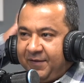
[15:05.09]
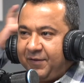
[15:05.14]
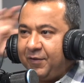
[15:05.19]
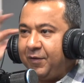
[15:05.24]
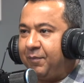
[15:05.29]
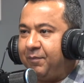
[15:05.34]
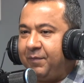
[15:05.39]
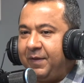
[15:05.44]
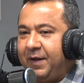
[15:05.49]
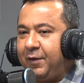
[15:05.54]

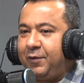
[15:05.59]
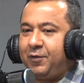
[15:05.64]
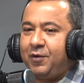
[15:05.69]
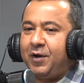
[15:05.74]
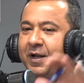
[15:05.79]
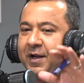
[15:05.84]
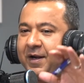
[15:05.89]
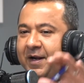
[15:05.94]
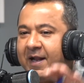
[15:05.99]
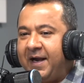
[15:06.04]
So they'll
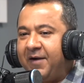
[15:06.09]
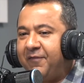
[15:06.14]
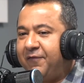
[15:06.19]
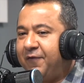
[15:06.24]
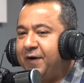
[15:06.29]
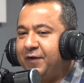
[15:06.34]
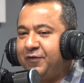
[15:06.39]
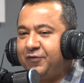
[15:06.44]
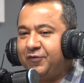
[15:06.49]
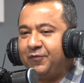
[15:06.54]
call it like a
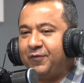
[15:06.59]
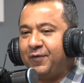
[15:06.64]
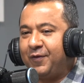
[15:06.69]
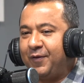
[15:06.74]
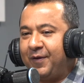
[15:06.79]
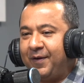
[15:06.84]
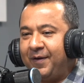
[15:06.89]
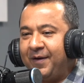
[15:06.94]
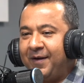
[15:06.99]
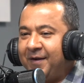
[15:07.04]
furniture row
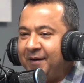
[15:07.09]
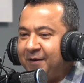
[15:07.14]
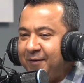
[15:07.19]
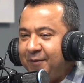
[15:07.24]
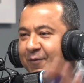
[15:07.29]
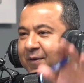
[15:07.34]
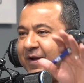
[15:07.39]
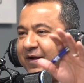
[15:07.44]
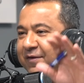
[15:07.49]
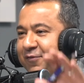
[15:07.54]
or
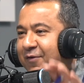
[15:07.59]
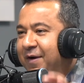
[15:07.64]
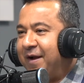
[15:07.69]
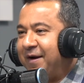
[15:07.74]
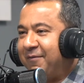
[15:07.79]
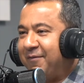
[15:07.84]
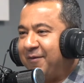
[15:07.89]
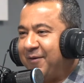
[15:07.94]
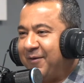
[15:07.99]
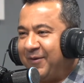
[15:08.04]

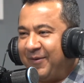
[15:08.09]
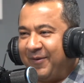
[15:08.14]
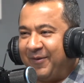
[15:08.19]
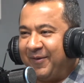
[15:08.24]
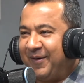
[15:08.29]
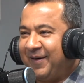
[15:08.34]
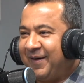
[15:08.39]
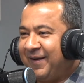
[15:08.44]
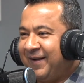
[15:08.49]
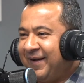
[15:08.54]
restaurant row,
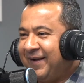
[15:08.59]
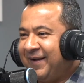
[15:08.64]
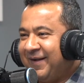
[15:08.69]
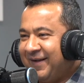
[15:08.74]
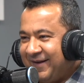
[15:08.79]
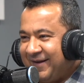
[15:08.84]
or, right?